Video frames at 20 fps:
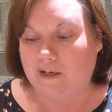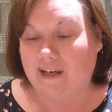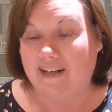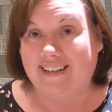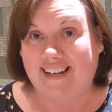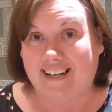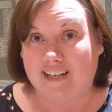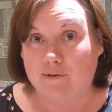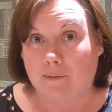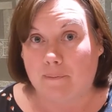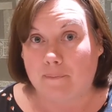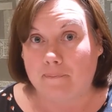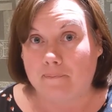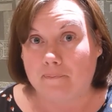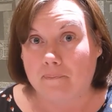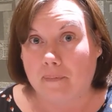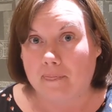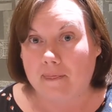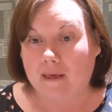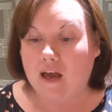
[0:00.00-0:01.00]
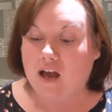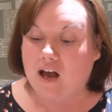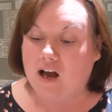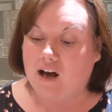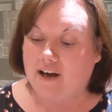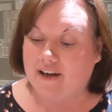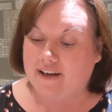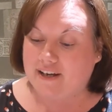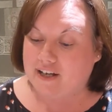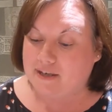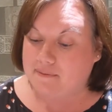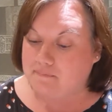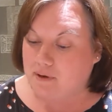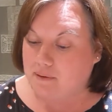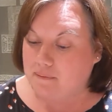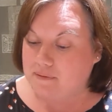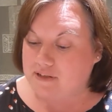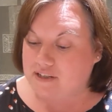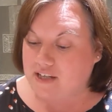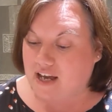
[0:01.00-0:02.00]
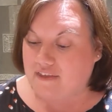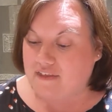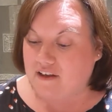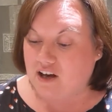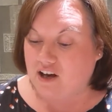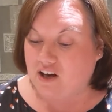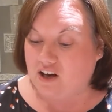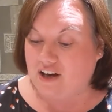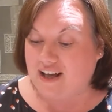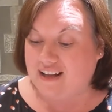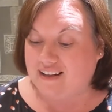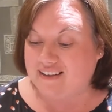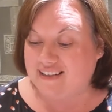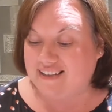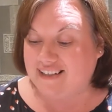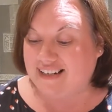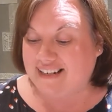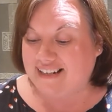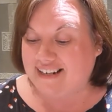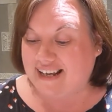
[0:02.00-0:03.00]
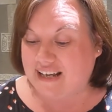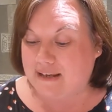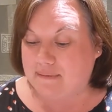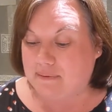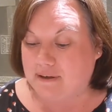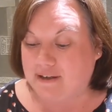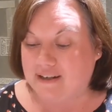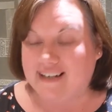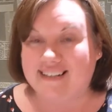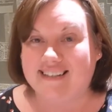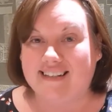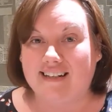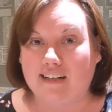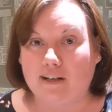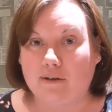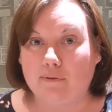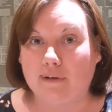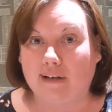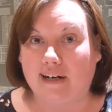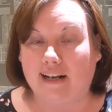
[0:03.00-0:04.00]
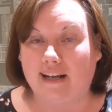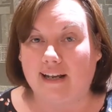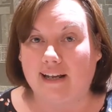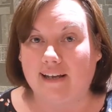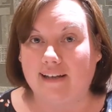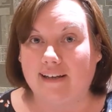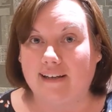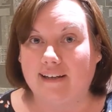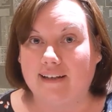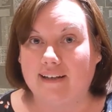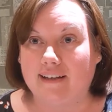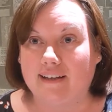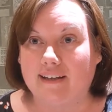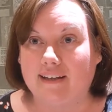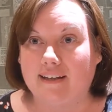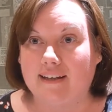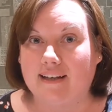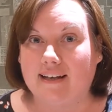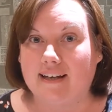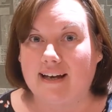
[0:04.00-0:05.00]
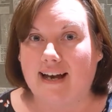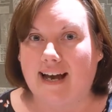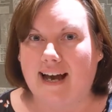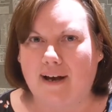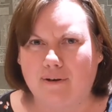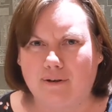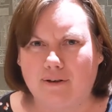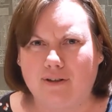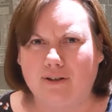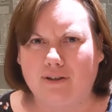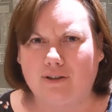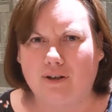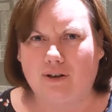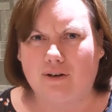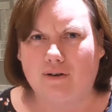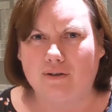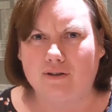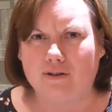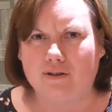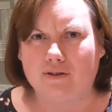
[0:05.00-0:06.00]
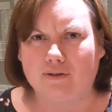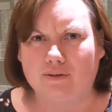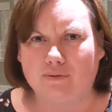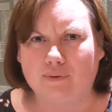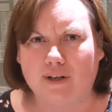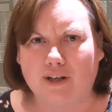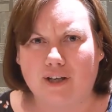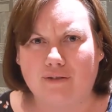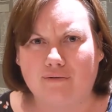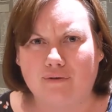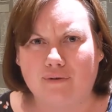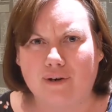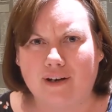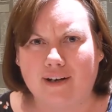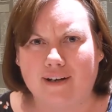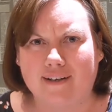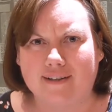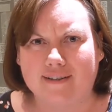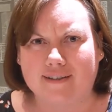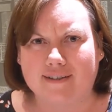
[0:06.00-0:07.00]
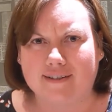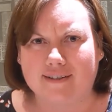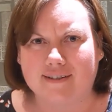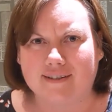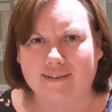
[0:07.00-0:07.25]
Next one. I heard Mum say that our elderly neighbour is lonely. How can God work through us?